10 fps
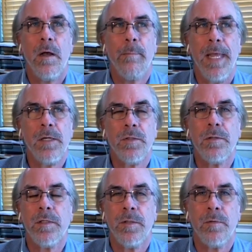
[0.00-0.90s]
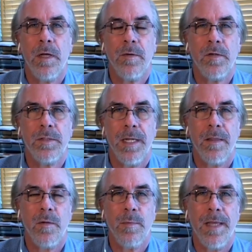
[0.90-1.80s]
Make sure that you
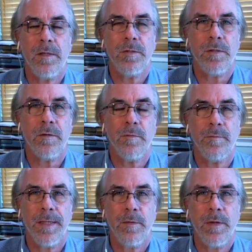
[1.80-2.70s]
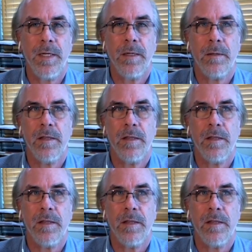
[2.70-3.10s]
understand the way that you're configuring